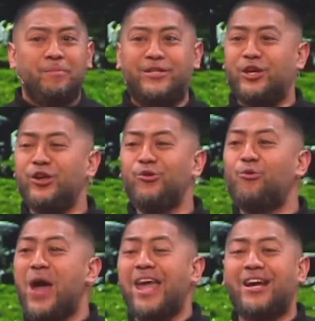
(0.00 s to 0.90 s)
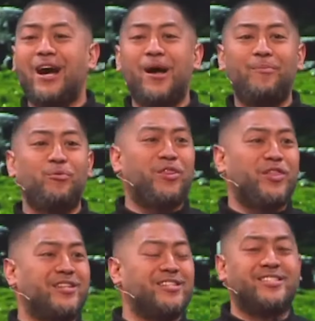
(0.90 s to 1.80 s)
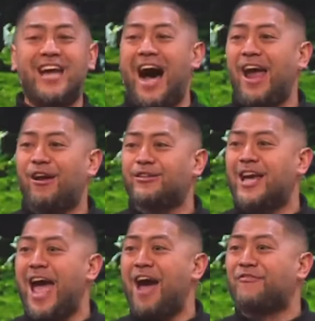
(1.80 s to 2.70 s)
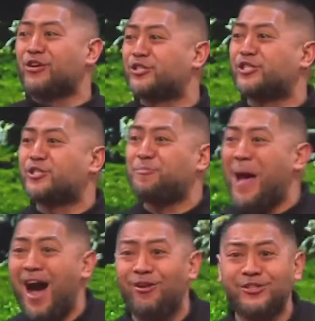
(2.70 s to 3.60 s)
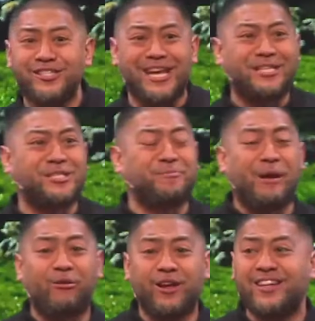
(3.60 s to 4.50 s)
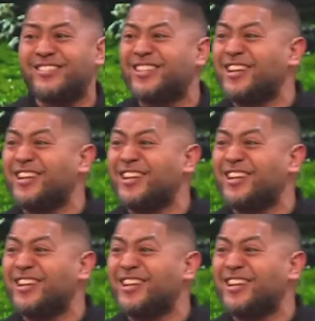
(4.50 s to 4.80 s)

but do you wake up with a desire to have your spouse experience